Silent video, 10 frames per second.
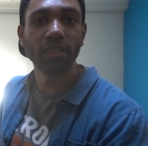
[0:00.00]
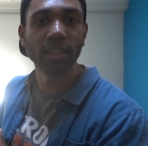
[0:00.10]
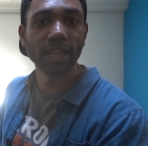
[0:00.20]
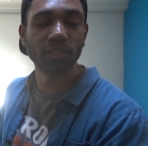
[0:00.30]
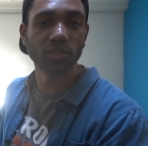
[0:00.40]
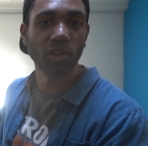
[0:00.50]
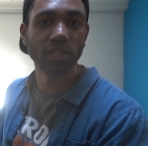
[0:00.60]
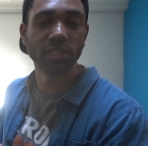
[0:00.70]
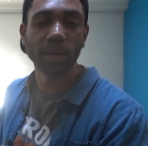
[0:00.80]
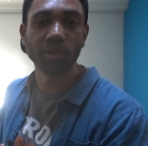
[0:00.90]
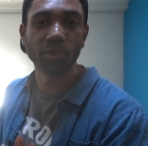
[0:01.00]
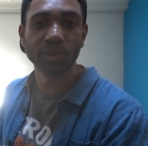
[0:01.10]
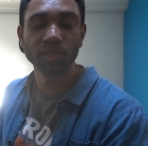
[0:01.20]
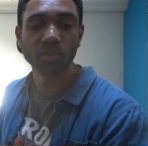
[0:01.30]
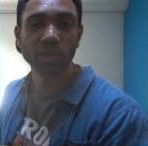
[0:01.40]
The lights are on top of the
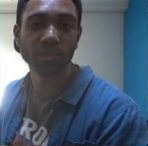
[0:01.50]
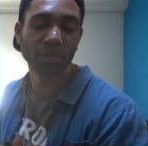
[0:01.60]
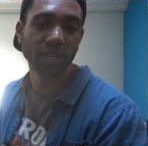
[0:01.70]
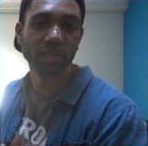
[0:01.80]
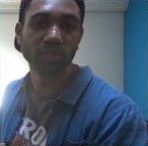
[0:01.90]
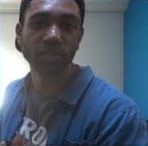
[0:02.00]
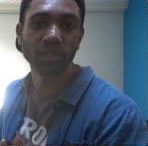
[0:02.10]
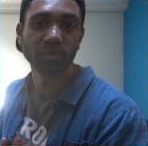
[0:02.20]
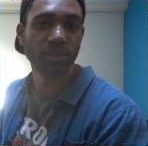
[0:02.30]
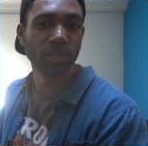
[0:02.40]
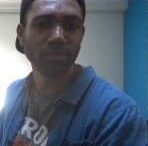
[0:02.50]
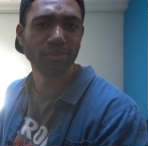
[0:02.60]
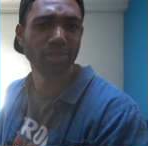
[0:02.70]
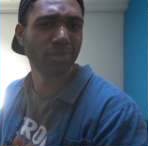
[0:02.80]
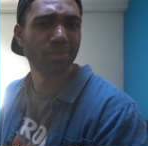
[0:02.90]
green screen because of,
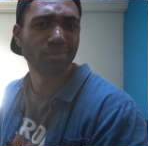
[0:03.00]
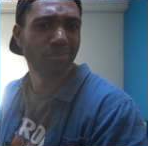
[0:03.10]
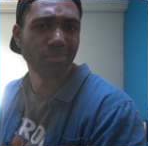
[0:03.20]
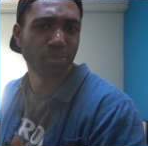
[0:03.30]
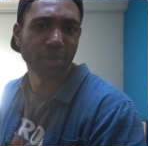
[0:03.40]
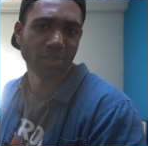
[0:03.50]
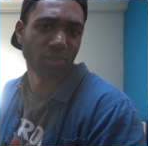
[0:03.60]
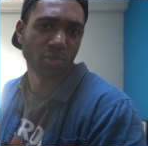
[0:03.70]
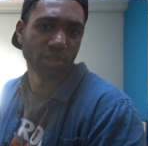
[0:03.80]
just space and